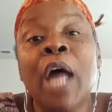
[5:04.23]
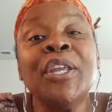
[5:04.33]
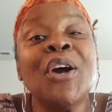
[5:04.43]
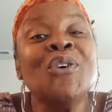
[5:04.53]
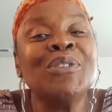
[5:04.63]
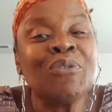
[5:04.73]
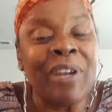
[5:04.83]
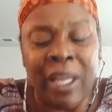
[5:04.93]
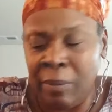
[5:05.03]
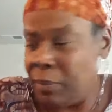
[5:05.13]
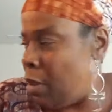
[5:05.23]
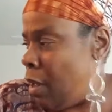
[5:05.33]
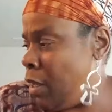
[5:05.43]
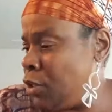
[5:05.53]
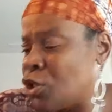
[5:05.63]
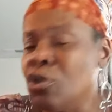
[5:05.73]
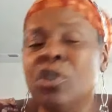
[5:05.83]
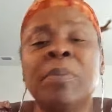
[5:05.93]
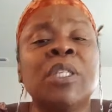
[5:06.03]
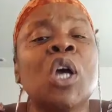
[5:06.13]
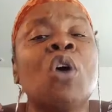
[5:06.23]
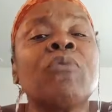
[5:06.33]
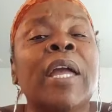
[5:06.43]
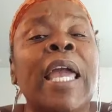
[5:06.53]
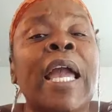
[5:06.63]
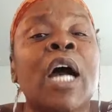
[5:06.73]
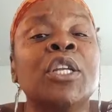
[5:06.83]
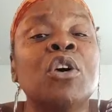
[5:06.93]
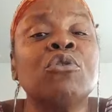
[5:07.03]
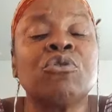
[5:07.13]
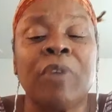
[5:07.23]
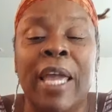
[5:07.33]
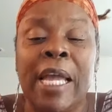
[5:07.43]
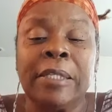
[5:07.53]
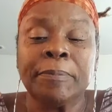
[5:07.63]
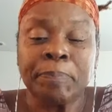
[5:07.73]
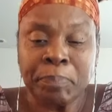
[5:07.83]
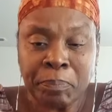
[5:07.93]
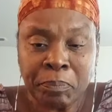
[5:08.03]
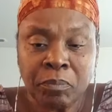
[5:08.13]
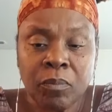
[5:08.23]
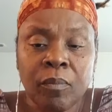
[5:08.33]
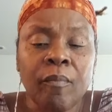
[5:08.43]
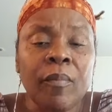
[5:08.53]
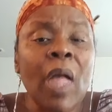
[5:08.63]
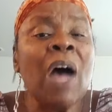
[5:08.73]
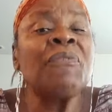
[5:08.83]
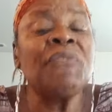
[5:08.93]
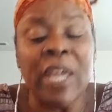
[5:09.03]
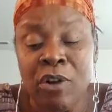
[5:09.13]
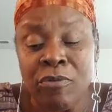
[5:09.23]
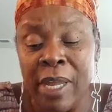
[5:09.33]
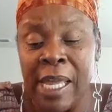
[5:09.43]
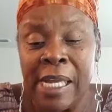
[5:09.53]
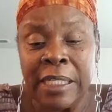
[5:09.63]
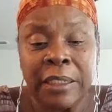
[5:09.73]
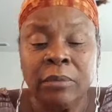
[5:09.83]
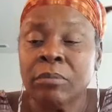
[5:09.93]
a nose ring, excuse me, toe ring, a nose ring, a finger ring.